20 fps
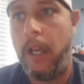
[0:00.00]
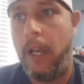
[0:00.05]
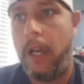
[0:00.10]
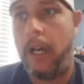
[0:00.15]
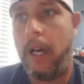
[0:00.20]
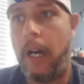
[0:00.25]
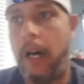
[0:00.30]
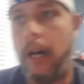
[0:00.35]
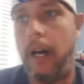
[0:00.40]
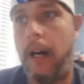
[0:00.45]

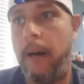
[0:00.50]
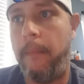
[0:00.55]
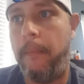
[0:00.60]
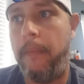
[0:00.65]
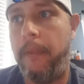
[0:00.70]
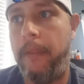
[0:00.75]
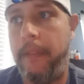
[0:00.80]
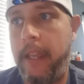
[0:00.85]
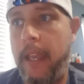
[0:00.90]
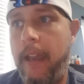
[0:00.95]

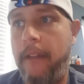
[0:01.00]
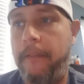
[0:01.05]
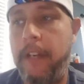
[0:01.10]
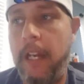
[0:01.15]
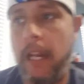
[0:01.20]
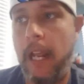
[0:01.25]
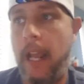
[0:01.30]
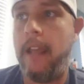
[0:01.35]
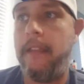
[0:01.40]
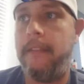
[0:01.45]
The
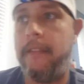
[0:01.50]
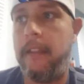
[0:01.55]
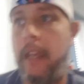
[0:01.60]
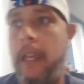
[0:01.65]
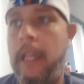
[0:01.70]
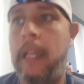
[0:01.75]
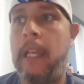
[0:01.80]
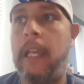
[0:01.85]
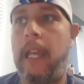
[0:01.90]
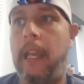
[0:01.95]
FDA
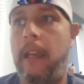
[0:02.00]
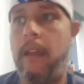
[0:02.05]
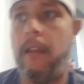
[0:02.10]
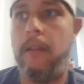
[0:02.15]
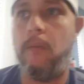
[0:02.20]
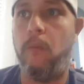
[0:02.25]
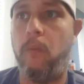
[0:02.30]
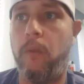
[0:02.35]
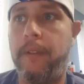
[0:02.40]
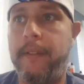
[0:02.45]
thing,
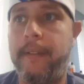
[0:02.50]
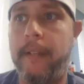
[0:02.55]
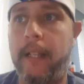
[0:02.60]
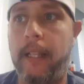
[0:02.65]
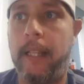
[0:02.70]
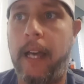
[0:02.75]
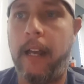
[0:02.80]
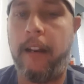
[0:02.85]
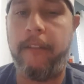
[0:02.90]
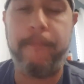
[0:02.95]
it was a
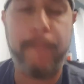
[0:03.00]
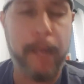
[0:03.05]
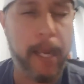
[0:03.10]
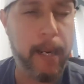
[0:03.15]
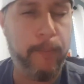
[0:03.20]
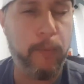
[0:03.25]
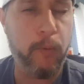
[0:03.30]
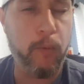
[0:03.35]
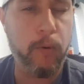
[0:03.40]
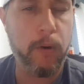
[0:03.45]
lot of
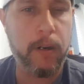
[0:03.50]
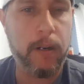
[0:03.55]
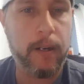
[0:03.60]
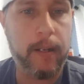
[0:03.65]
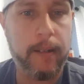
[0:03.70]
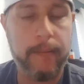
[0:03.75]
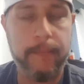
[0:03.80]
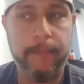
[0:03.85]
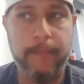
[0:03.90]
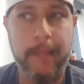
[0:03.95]

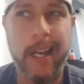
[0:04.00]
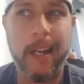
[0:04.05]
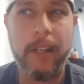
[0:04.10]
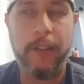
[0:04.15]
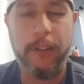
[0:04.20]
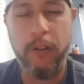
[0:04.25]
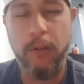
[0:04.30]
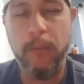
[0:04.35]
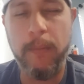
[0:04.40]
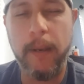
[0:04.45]
paperwork.
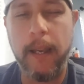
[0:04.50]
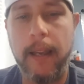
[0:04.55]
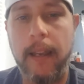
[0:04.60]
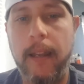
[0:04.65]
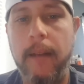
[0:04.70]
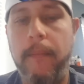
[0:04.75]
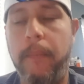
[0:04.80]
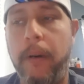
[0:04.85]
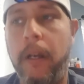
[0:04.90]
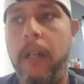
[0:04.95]
Not too
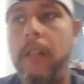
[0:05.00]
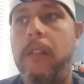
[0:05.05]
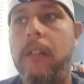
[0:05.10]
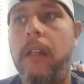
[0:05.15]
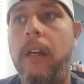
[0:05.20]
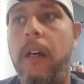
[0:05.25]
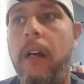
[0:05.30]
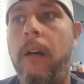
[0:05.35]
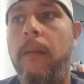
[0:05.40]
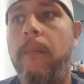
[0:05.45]
bad, but,
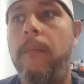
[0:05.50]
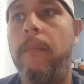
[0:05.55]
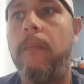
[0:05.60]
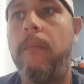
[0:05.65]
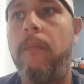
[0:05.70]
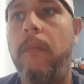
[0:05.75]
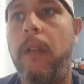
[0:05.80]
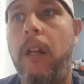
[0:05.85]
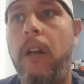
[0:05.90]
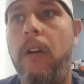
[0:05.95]

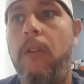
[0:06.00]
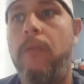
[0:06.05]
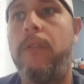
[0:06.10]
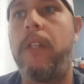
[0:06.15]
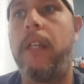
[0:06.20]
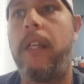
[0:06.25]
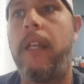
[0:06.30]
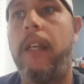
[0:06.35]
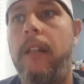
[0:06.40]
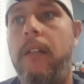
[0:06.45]
you know,
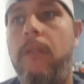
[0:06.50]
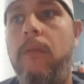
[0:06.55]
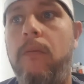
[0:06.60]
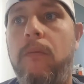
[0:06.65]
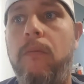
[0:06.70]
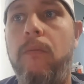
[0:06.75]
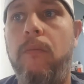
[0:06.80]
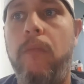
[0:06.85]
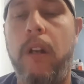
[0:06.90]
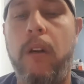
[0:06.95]
to get,
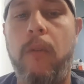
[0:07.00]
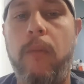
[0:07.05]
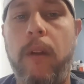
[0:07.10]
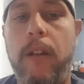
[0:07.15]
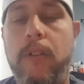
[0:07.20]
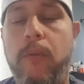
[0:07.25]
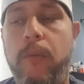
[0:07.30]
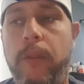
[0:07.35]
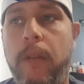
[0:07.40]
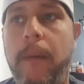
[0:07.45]
you know,
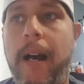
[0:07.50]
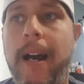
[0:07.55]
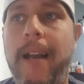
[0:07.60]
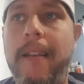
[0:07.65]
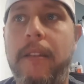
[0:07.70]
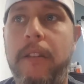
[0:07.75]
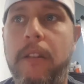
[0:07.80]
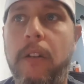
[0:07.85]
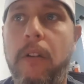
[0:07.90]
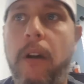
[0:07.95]
registered with them, I
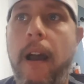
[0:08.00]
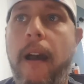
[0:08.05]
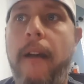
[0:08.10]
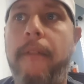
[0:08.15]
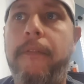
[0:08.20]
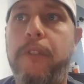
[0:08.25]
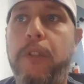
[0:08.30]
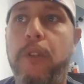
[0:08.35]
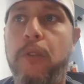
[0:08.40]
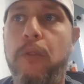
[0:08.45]
still
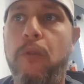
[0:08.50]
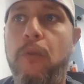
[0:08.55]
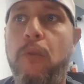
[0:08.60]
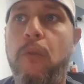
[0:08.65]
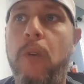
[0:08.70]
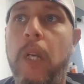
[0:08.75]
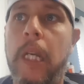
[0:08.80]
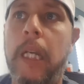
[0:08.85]
have to